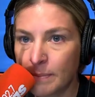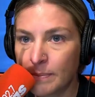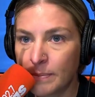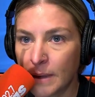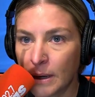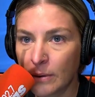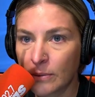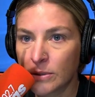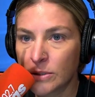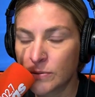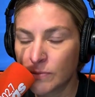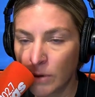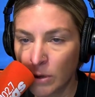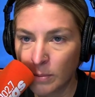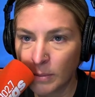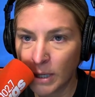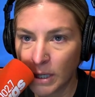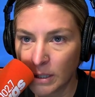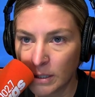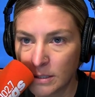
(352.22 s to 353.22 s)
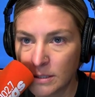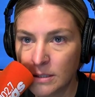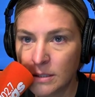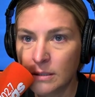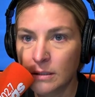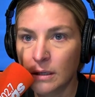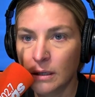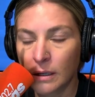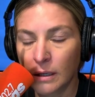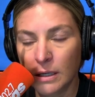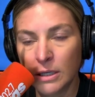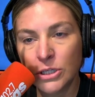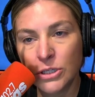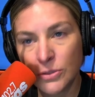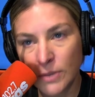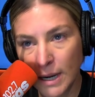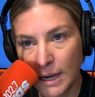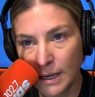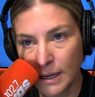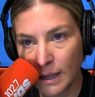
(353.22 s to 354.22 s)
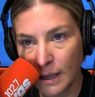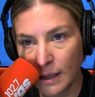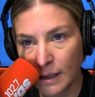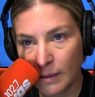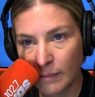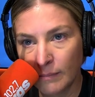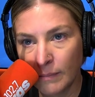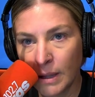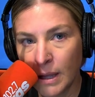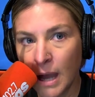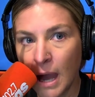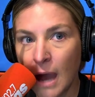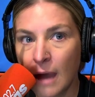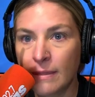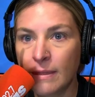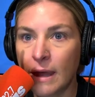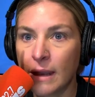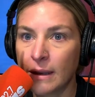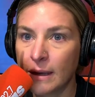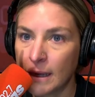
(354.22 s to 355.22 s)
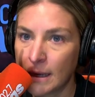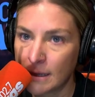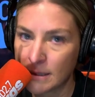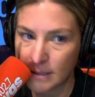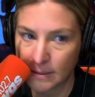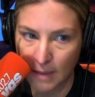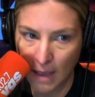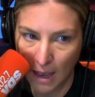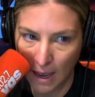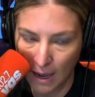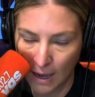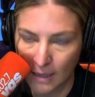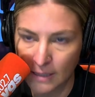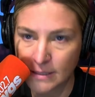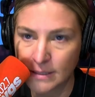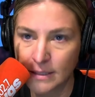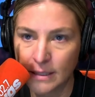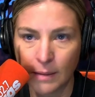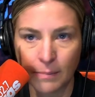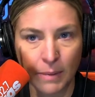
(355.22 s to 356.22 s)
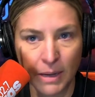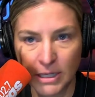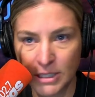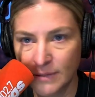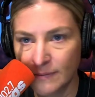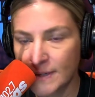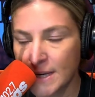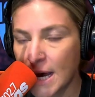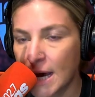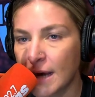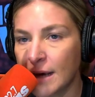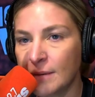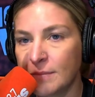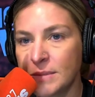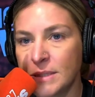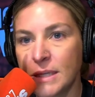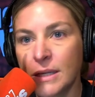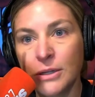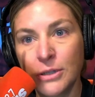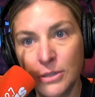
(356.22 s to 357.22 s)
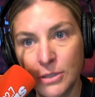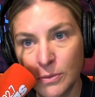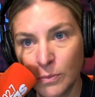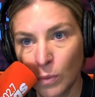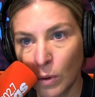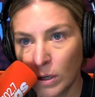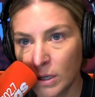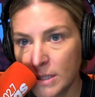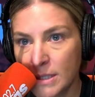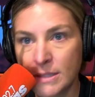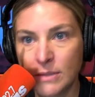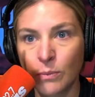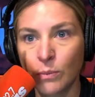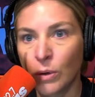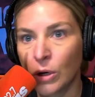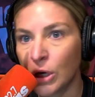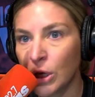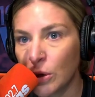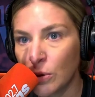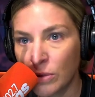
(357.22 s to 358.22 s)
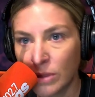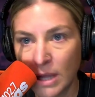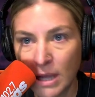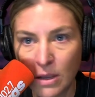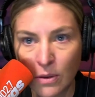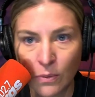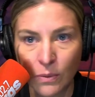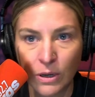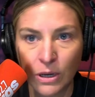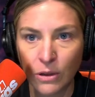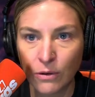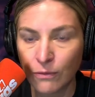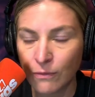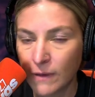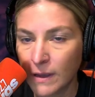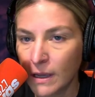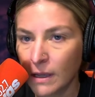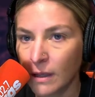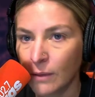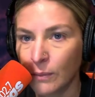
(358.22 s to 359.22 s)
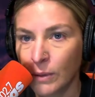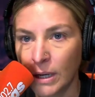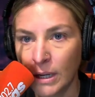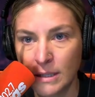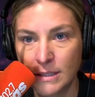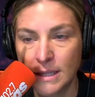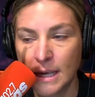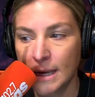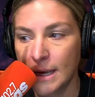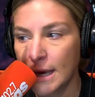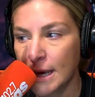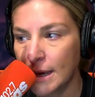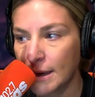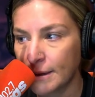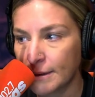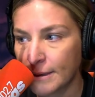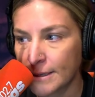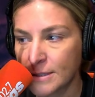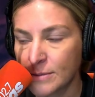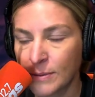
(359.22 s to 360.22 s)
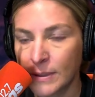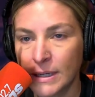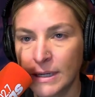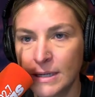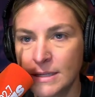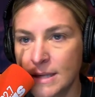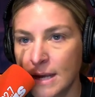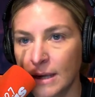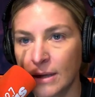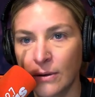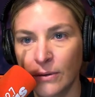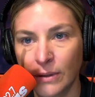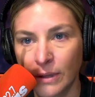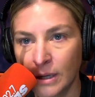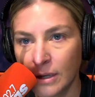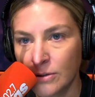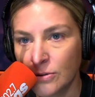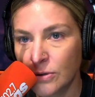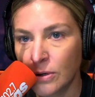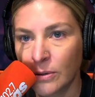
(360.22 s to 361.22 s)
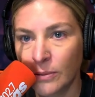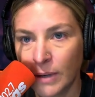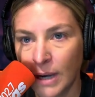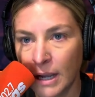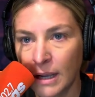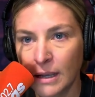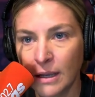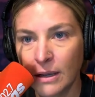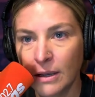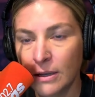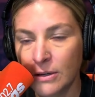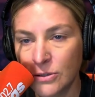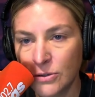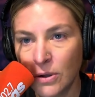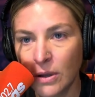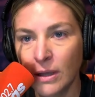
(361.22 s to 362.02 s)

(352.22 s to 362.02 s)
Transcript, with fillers: there was rumors they're going to trade him, and then he's asked a bunch of times, "What is? What do you think? What do you feel?" What he's like, "It is what it is. I can only control what I can control."